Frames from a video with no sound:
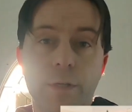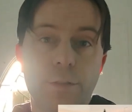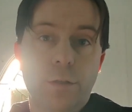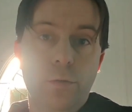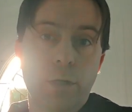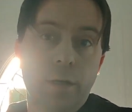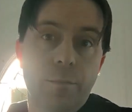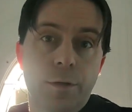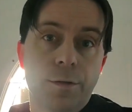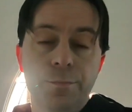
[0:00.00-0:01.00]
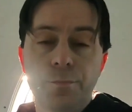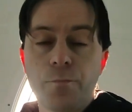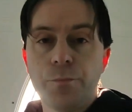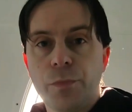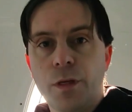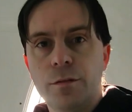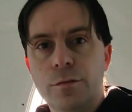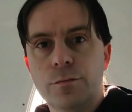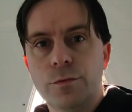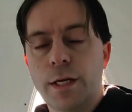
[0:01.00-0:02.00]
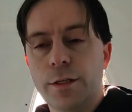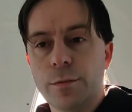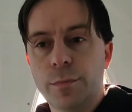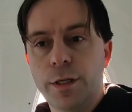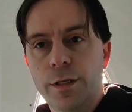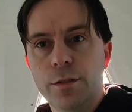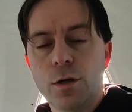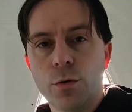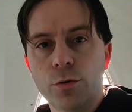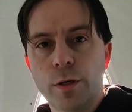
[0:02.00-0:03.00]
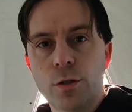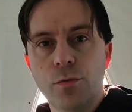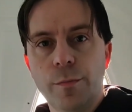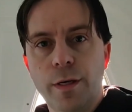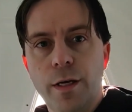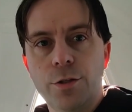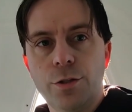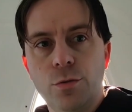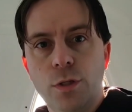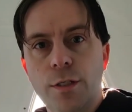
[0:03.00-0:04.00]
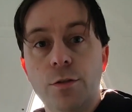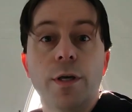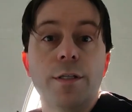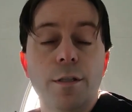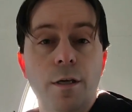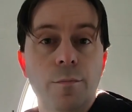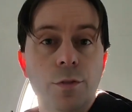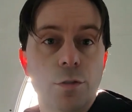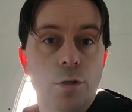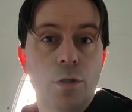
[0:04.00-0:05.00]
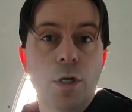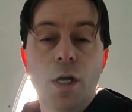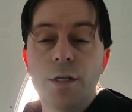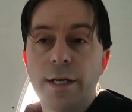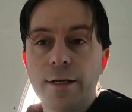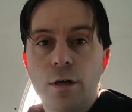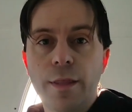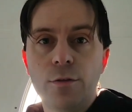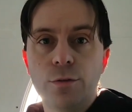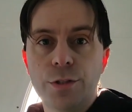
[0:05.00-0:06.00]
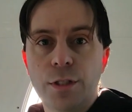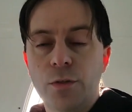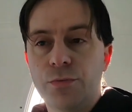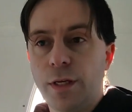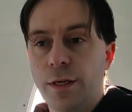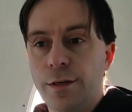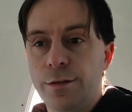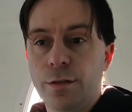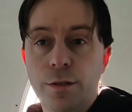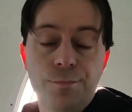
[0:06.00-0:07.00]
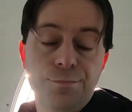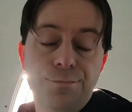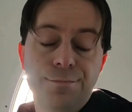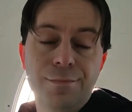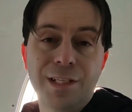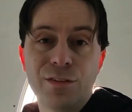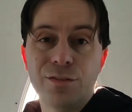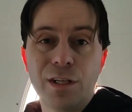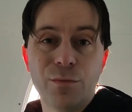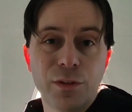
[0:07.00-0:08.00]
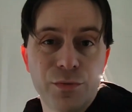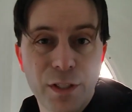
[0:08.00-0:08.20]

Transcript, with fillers: Kit Rescue, I'm uh, getting some money going through my Ko-fi page to uh, donate to them. So check out all that cool stuff, and thanks for rocking with the